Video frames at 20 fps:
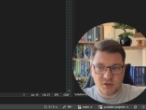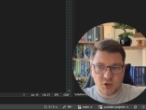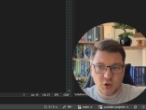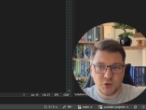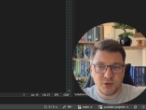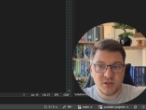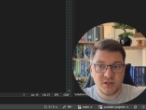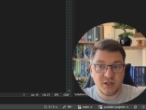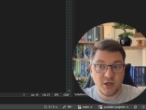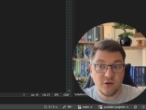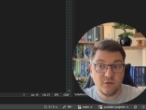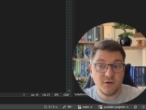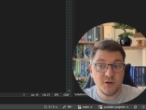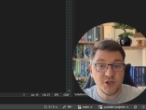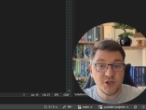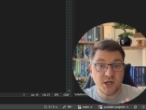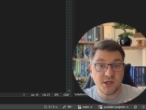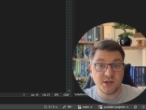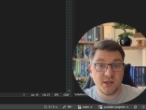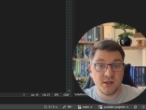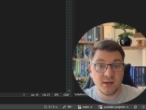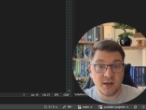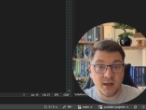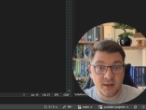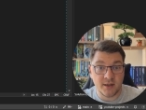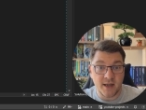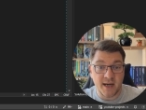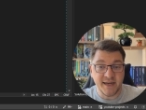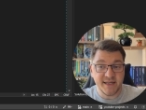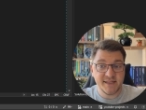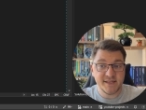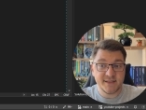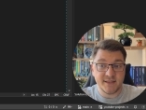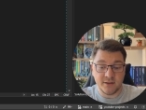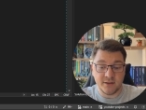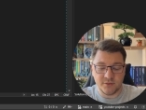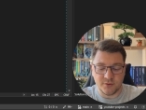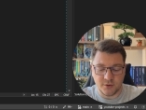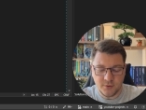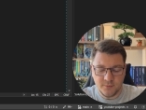So instead of injecting an
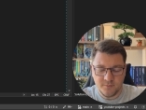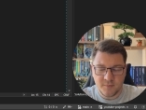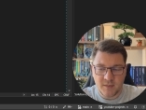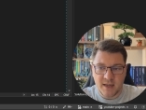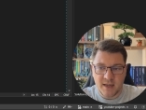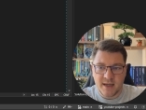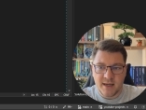iSender,